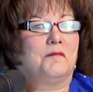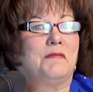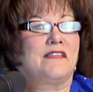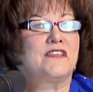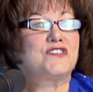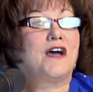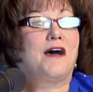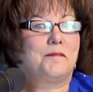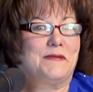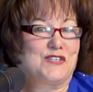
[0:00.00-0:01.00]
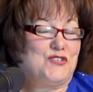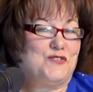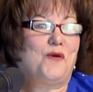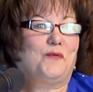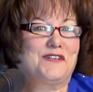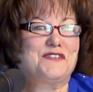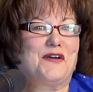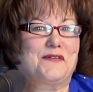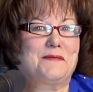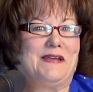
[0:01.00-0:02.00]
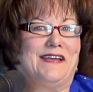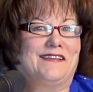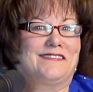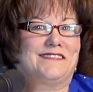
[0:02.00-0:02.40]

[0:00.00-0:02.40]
by the topics you don't want to talk about.